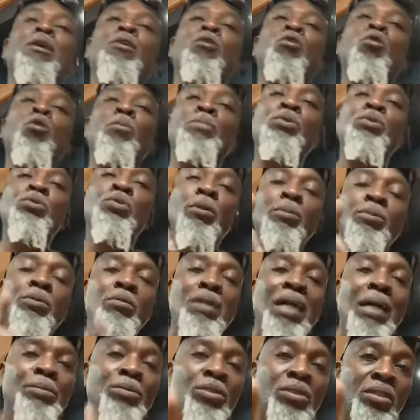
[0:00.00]
I hope you
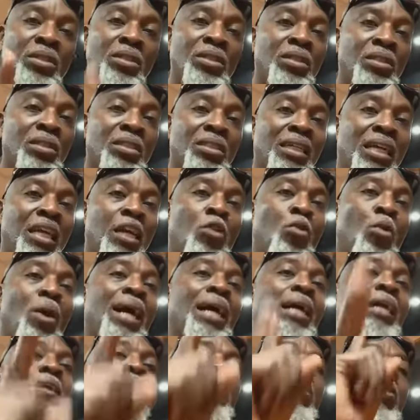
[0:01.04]
subscribe to Citizen
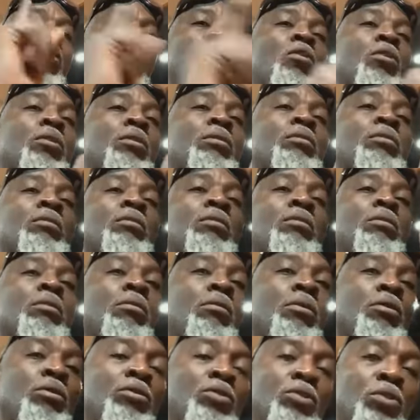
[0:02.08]
AY on
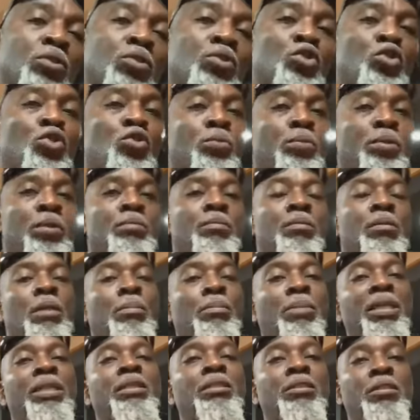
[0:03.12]
YouTube.
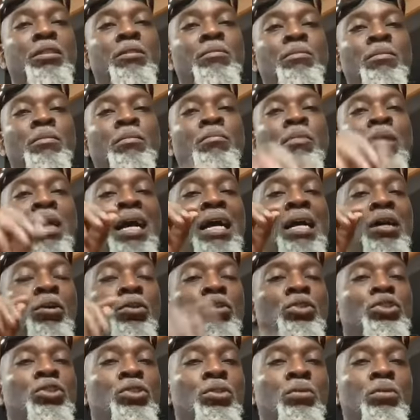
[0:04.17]
Please, I
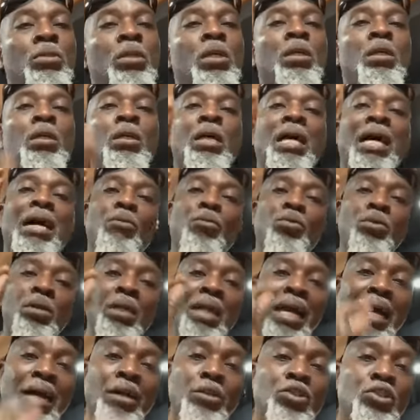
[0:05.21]
would
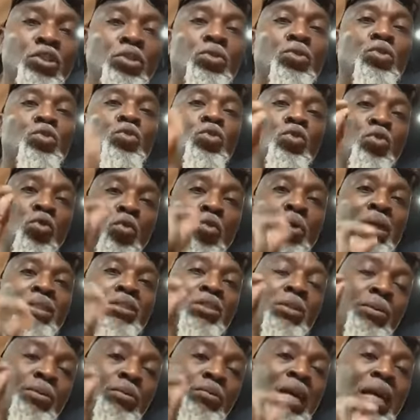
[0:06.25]
urge you to go and
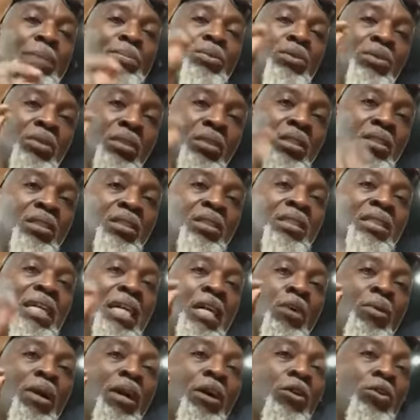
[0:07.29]
subscribe to Citizen
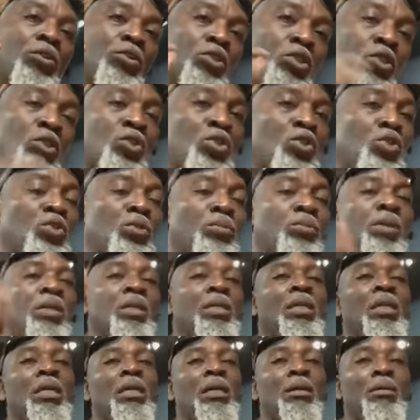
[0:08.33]
AY on YouTube
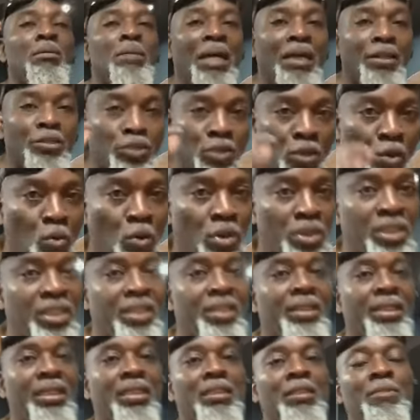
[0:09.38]
as you're
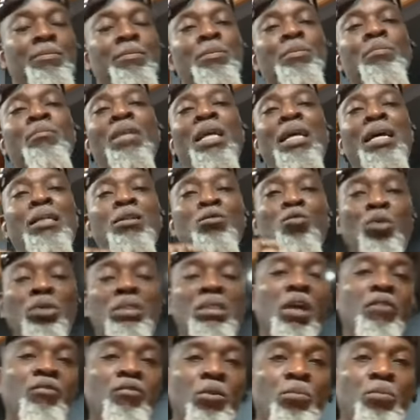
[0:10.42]
watching this. And
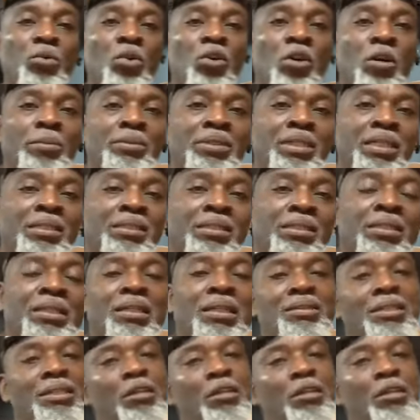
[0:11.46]
watch out for more updates.